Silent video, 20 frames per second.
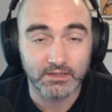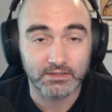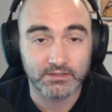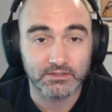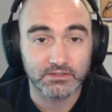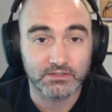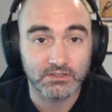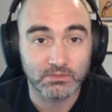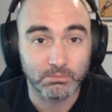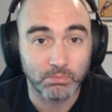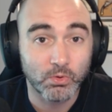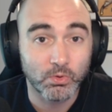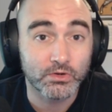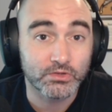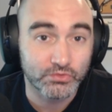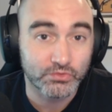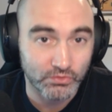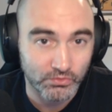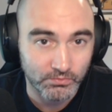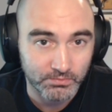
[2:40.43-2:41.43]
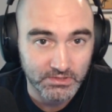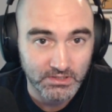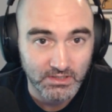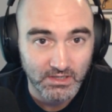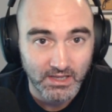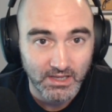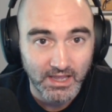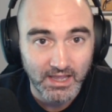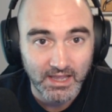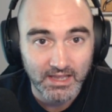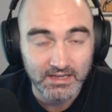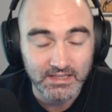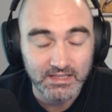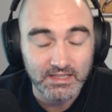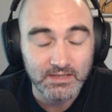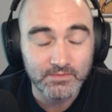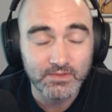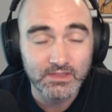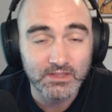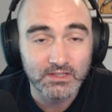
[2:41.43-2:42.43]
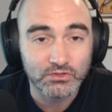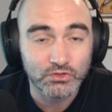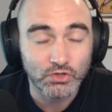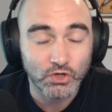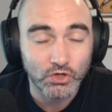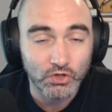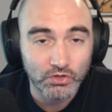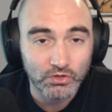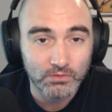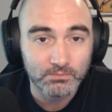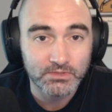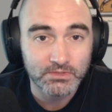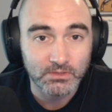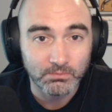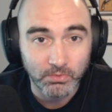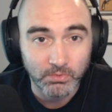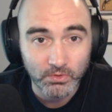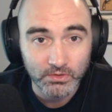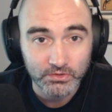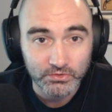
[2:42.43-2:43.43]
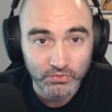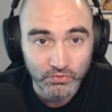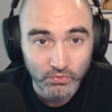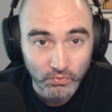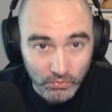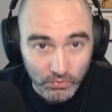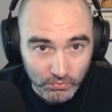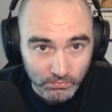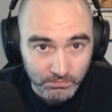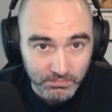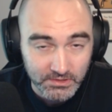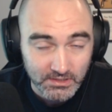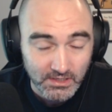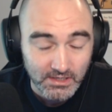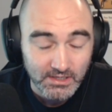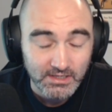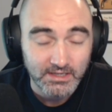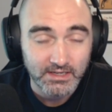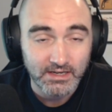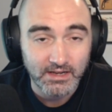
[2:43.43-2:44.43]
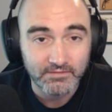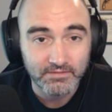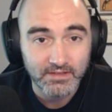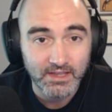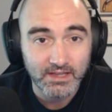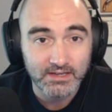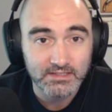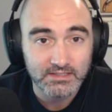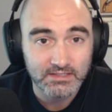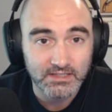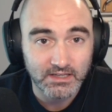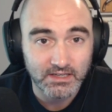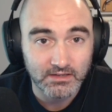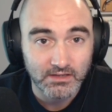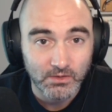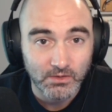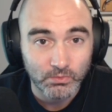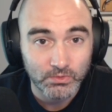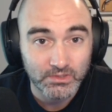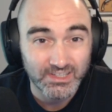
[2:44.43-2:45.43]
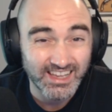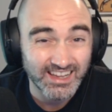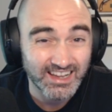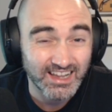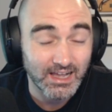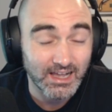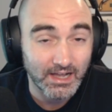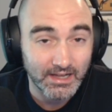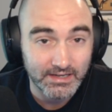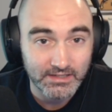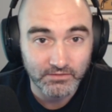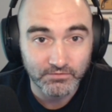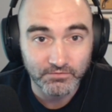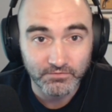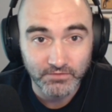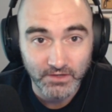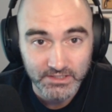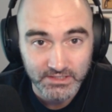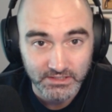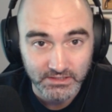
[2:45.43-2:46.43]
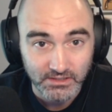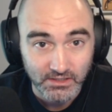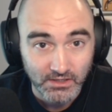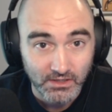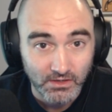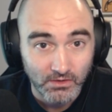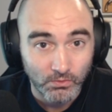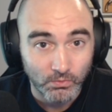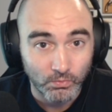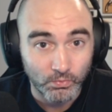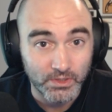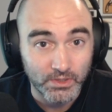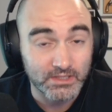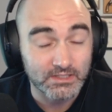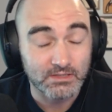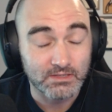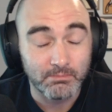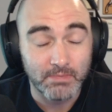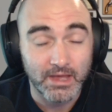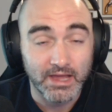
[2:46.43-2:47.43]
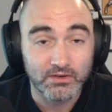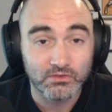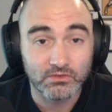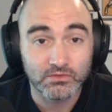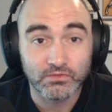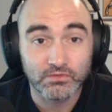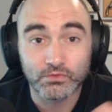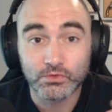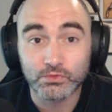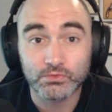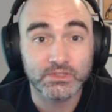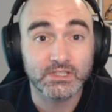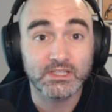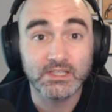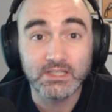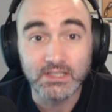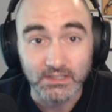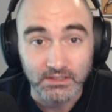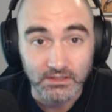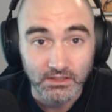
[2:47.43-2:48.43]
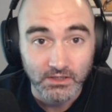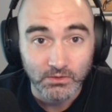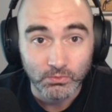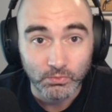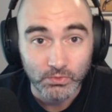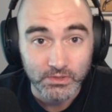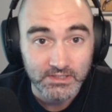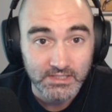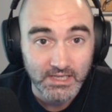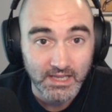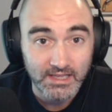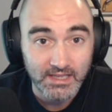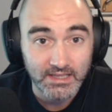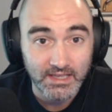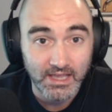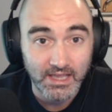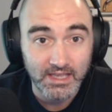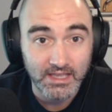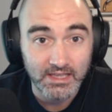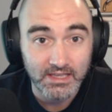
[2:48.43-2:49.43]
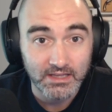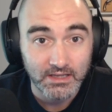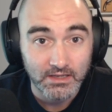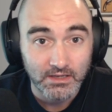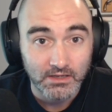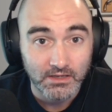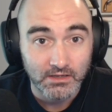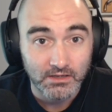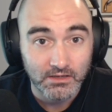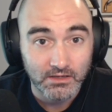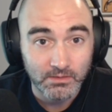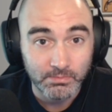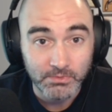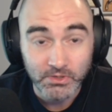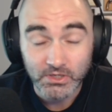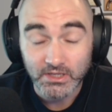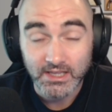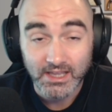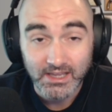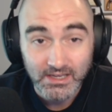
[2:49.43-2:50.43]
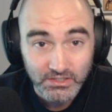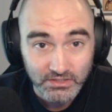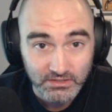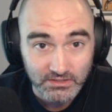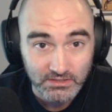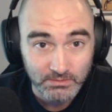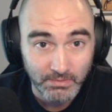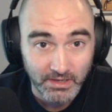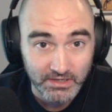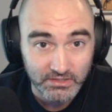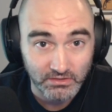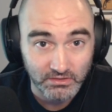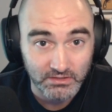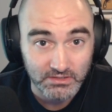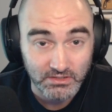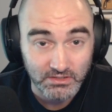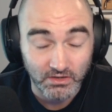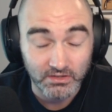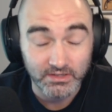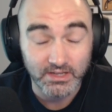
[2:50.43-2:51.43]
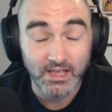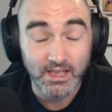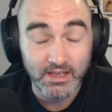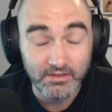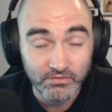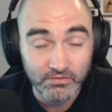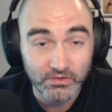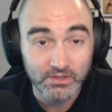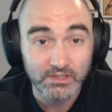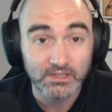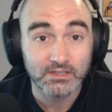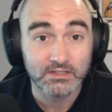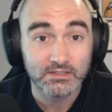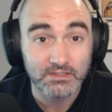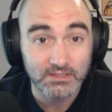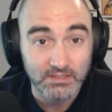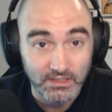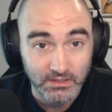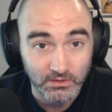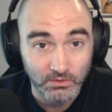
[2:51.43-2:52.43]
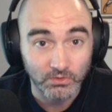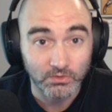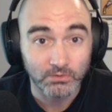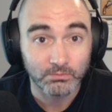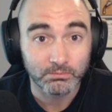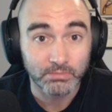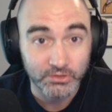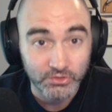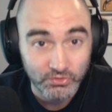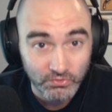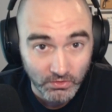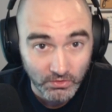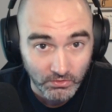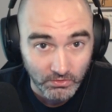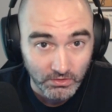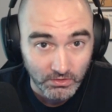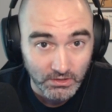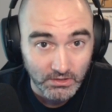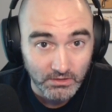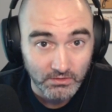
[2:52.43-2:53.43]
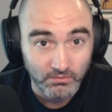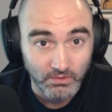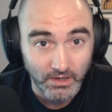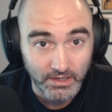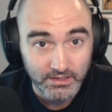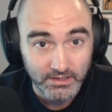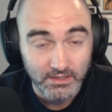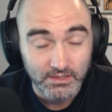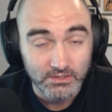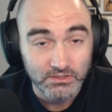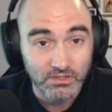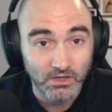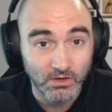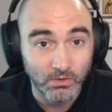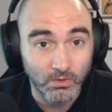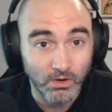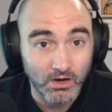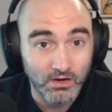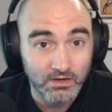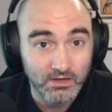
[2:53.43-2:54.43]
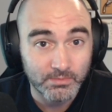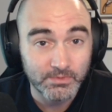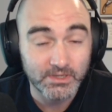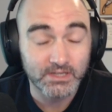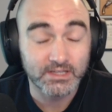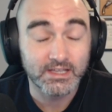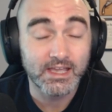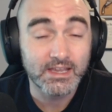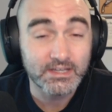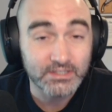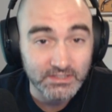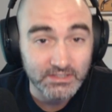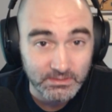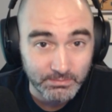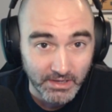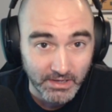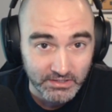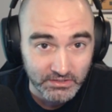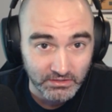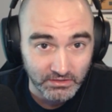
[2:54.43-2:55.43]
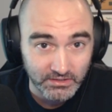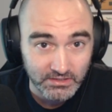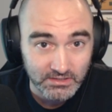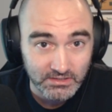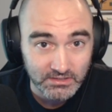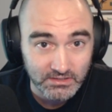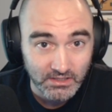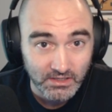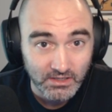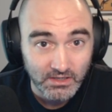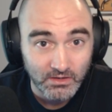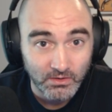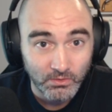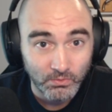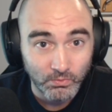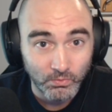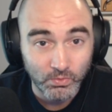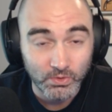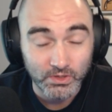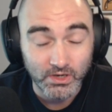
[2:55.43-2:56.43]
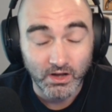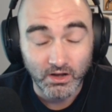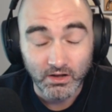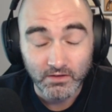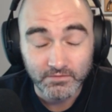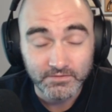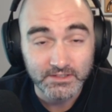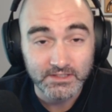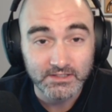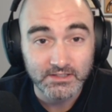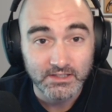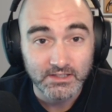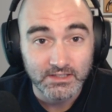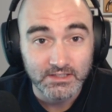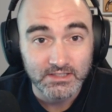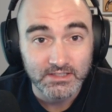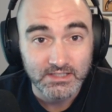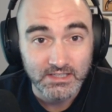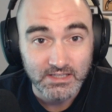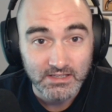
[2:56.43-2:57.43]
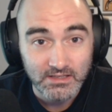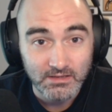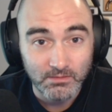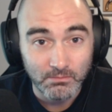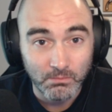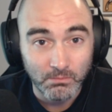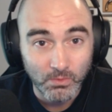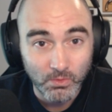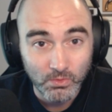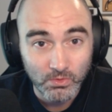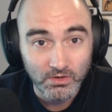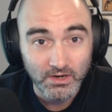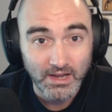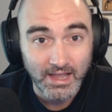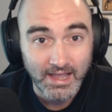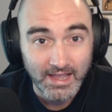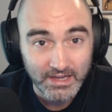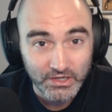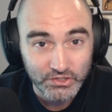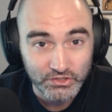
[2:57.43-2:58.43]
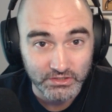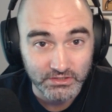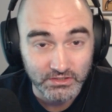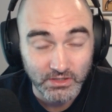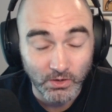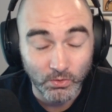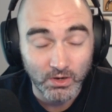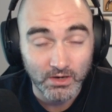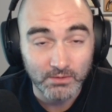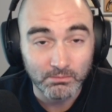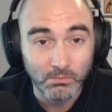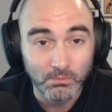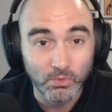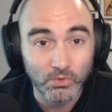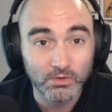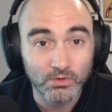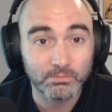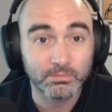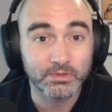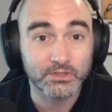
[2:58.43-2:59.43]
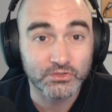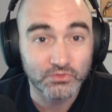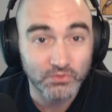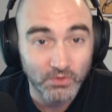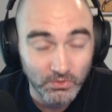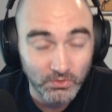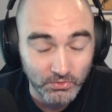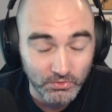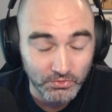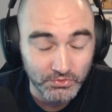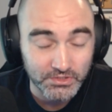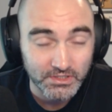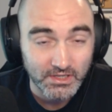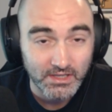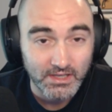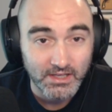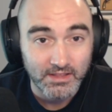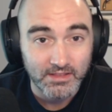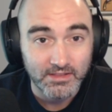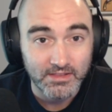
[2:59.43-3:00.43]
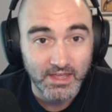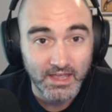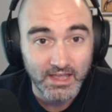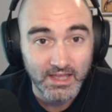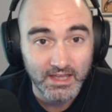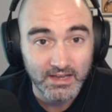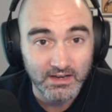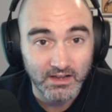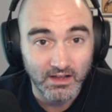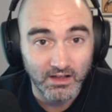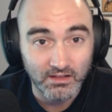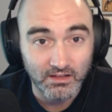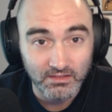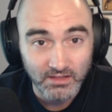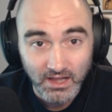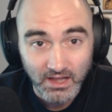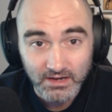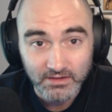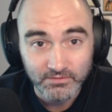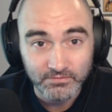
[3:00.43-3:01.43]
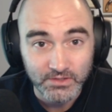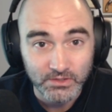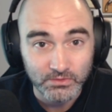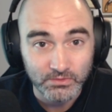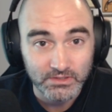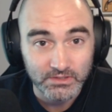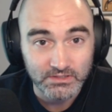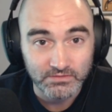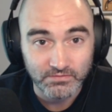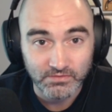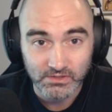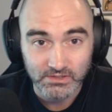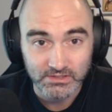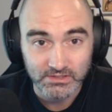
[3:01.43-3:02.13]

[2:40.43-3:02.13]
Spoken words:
support troops. And even the term support troops in Afghanistan would get kind of fuzzy. We, as a matter of routine, would take a communication specialist on every single patrol, right? So our communication specialists would often see more action, go on more patrols than a lot of units, for